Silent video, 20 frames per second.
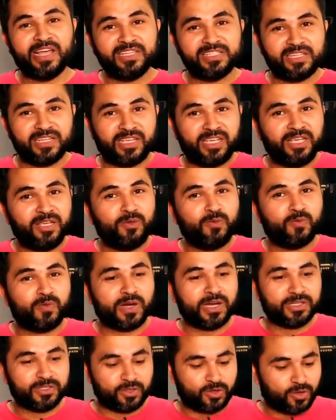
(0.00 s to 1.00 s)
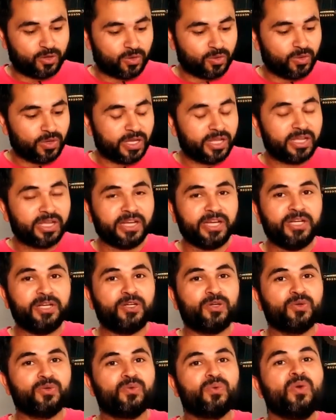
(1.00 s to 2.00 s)
as he was growing
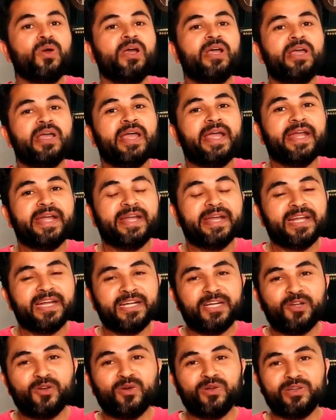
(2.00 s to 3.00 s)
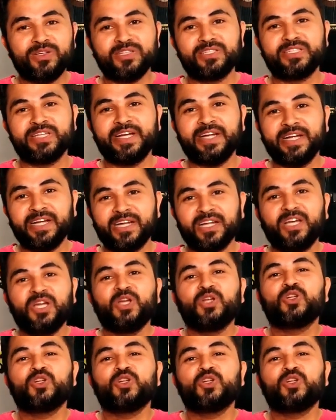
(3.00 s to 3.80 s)
into an adolescent,